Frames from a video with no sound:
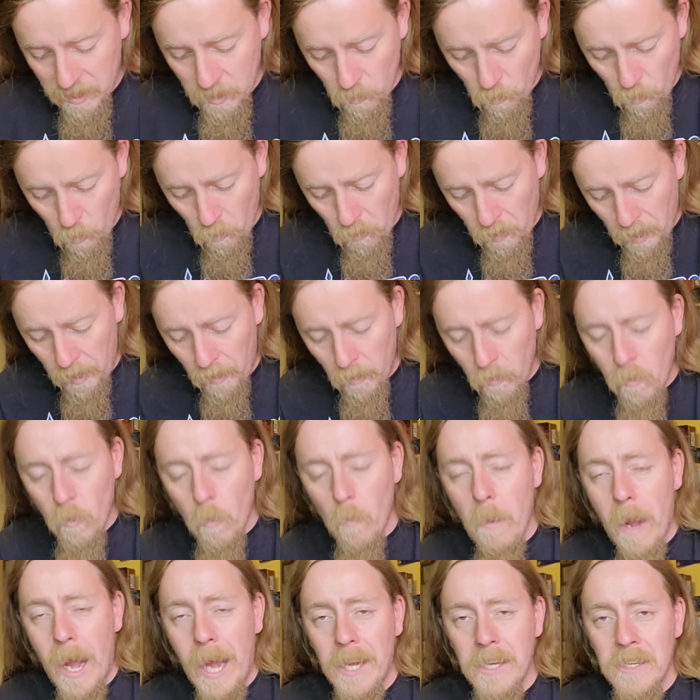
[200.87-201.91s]
So all the local
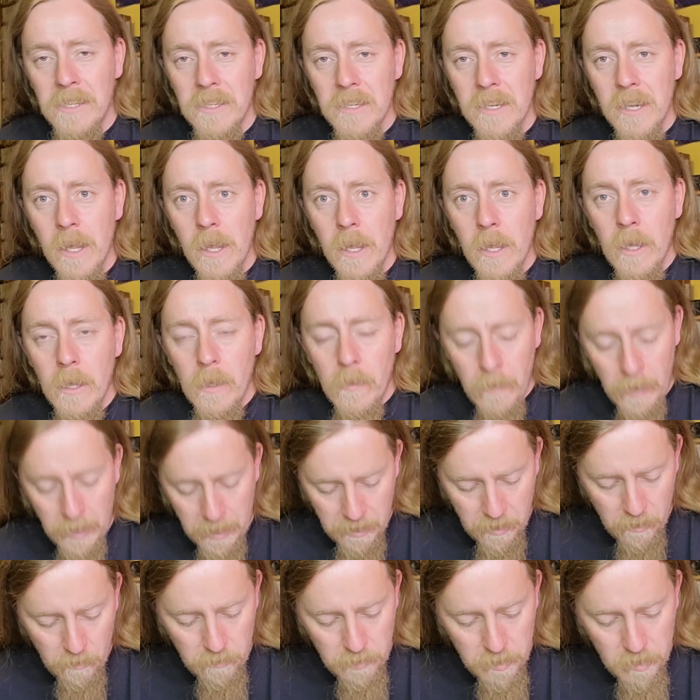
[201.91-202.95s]
bands, they
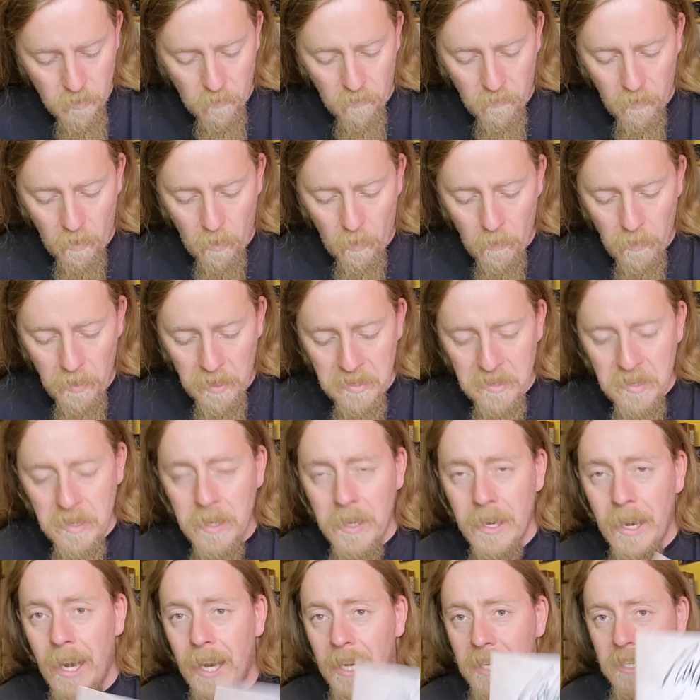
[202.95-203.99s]
do stuff like this in
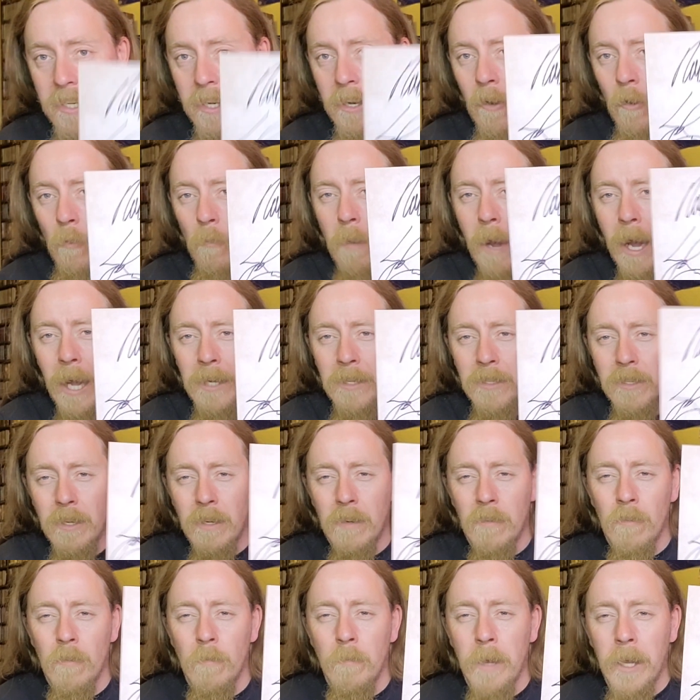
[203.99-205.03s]
the lesser known bands. I
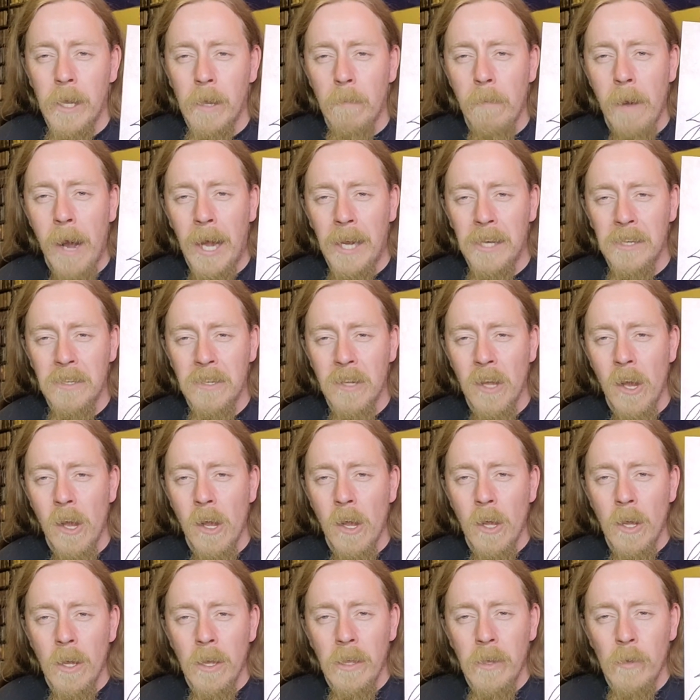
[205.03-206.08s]
know the bigger bands,
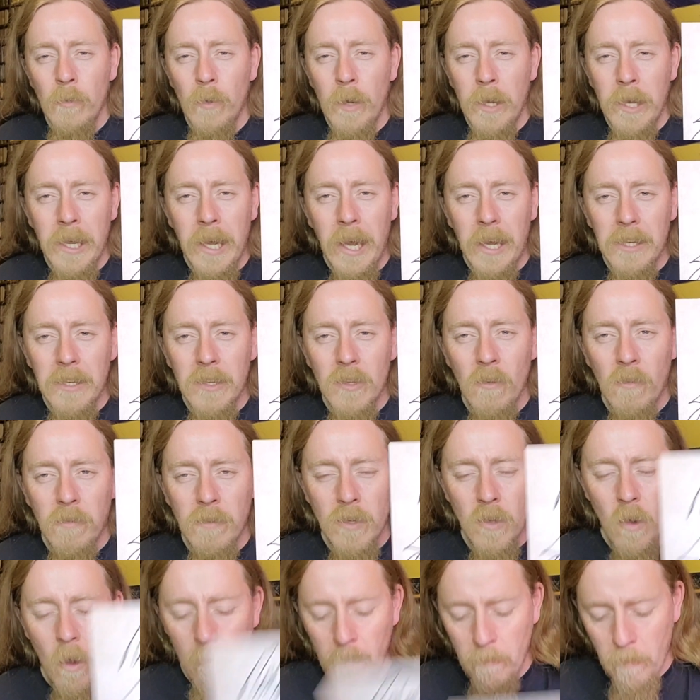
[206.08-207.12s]
you wouldn't get stuff
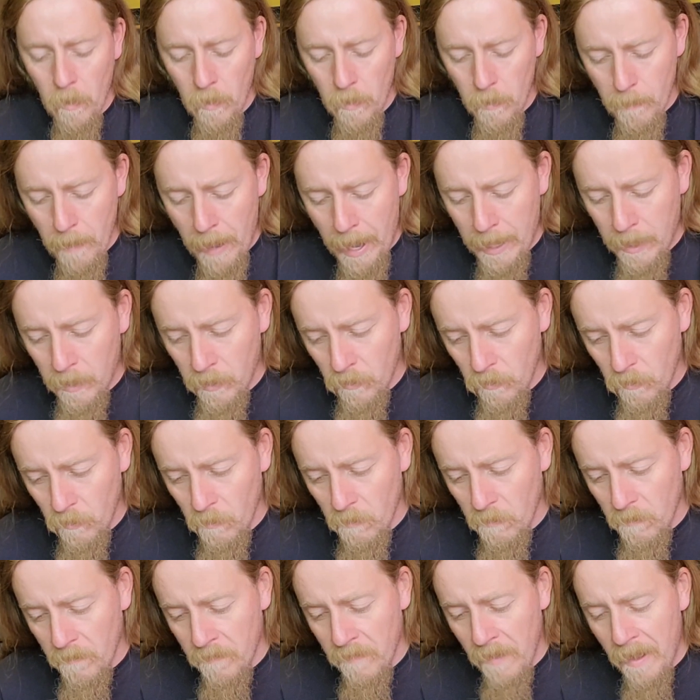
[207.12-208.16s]
signed by the band
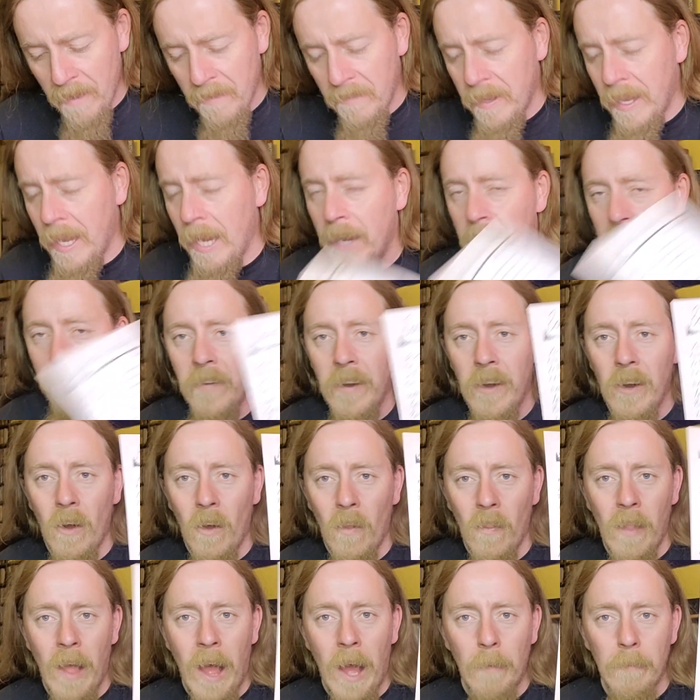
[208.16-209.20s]
or vary anything
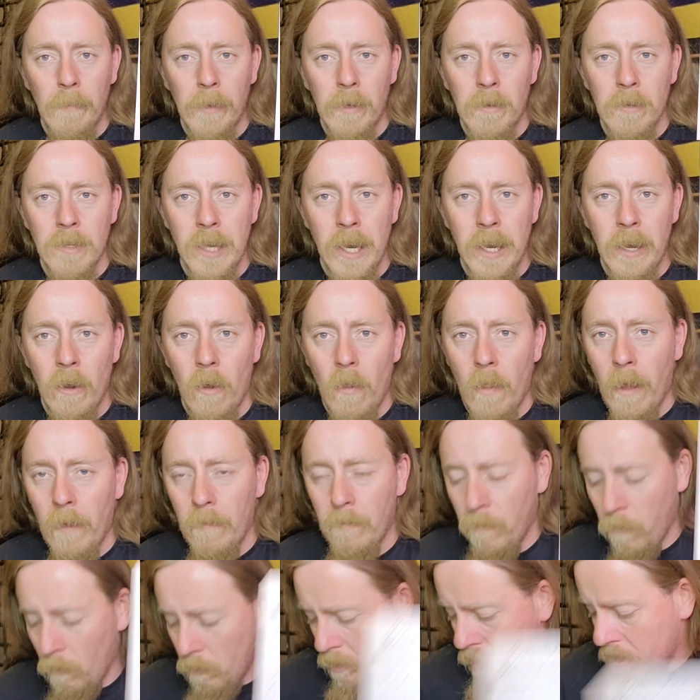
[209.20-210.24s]
like that because they're not that
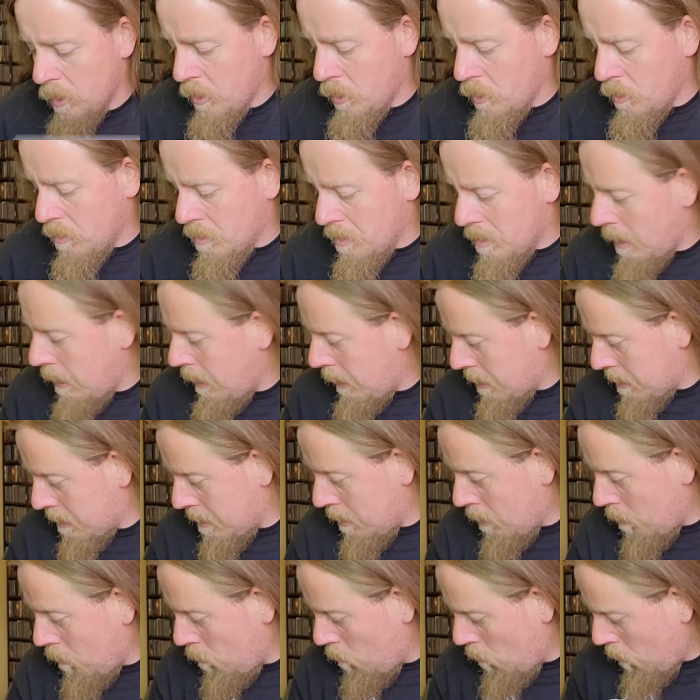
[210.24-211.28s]
fussy. It's just the lesser
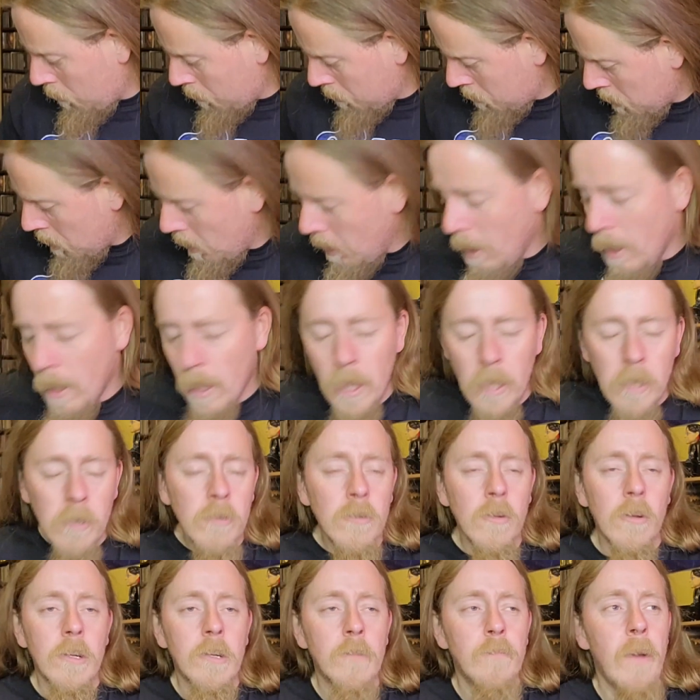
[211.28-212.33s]
known ones.
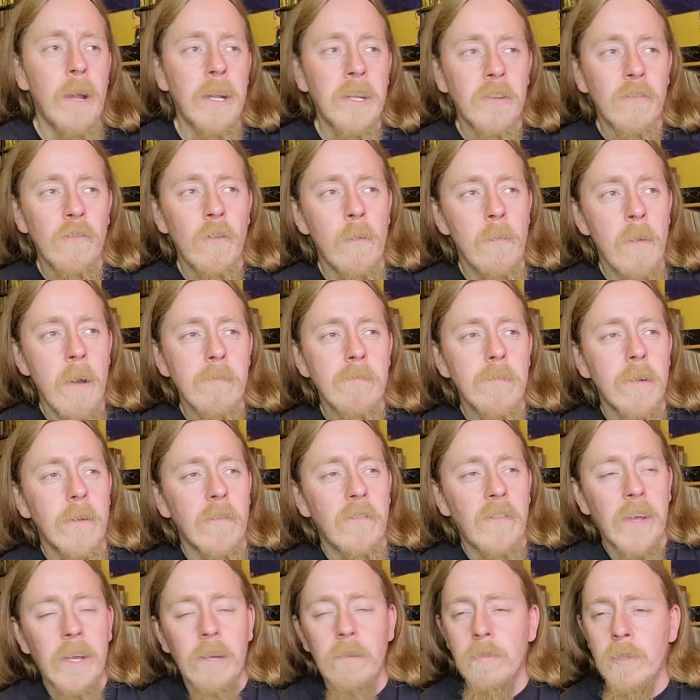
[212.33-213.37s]
Because I spent, I remembered, I
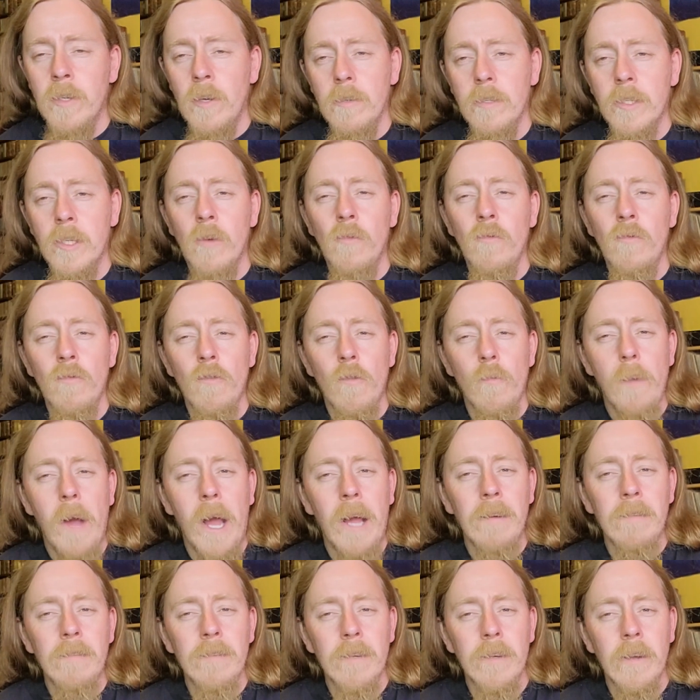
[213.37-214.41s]
think it was like
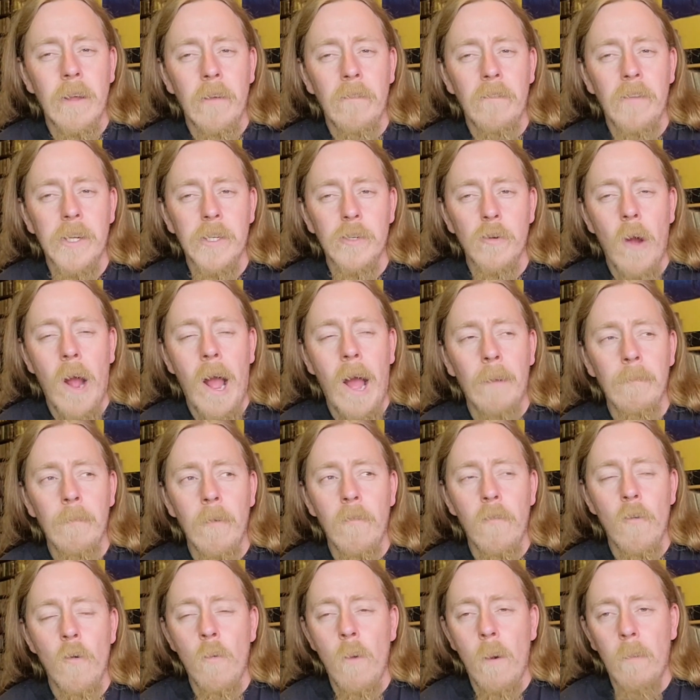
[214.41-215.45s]
£200 on the official
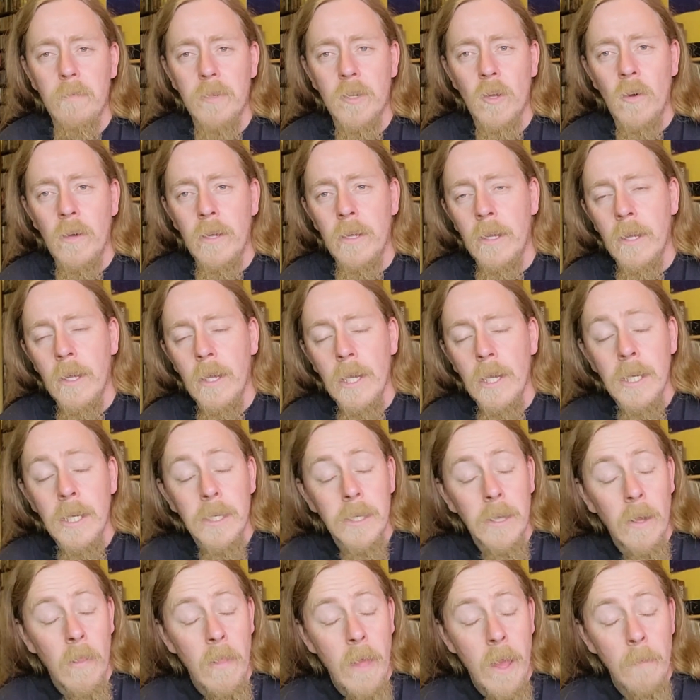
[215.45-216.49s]
Hammerfall website.
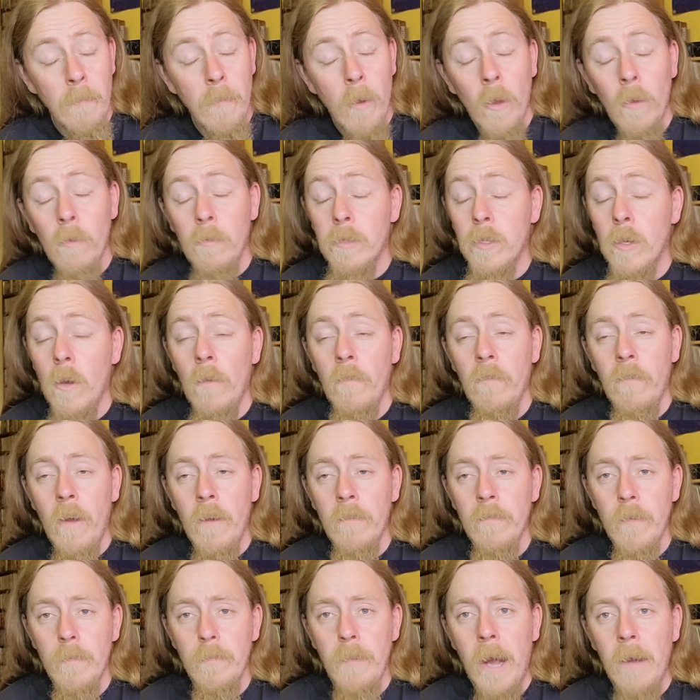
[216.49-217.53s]
Now, they're my all time
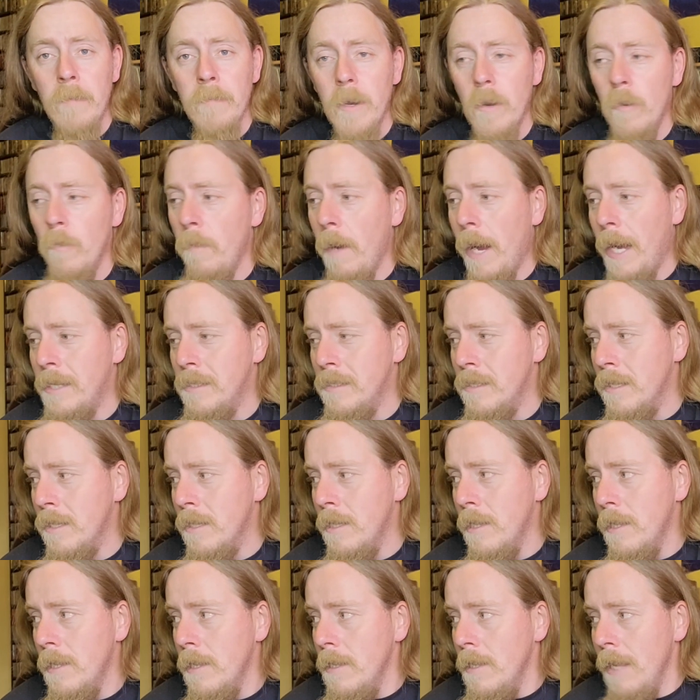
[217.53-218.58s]
favourite power metal band.
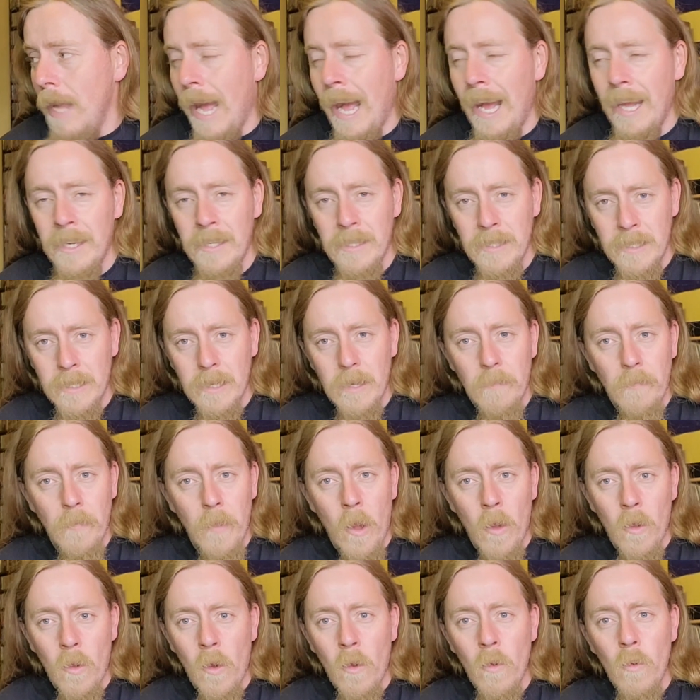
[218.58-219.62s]
And
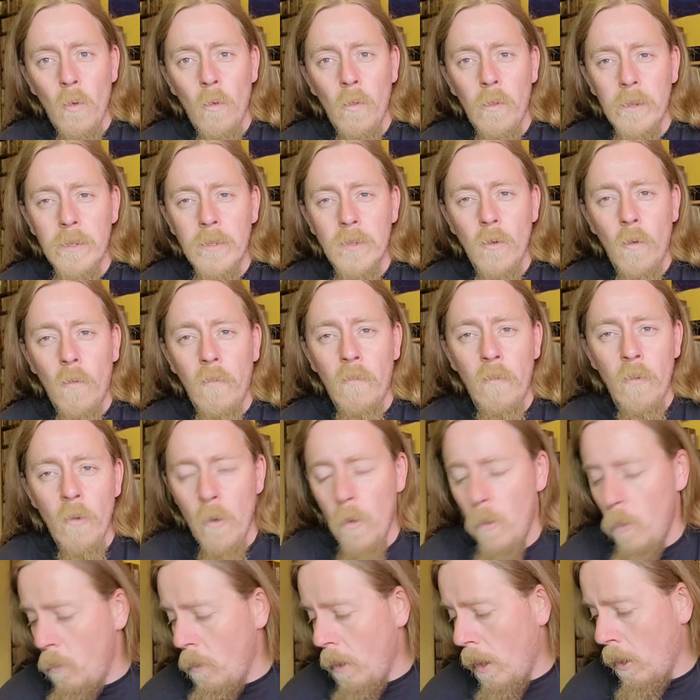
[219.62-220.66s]
I got all the stuff
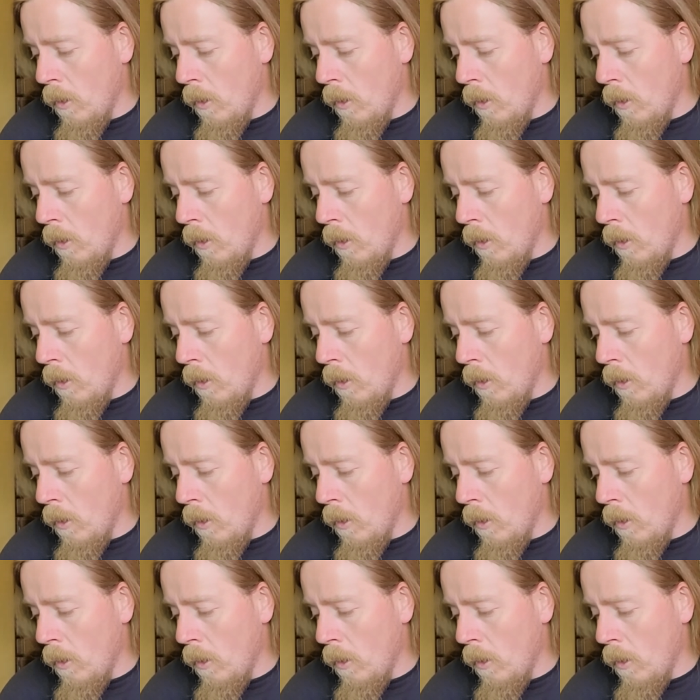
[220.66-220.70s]
through.